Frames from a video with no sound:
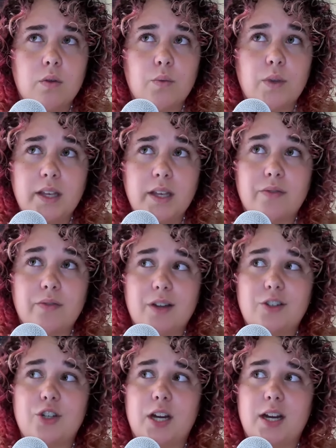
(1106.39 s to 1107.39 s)
really
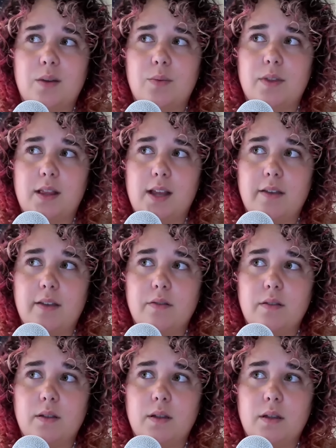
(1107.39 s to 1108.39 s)
frustrated with life.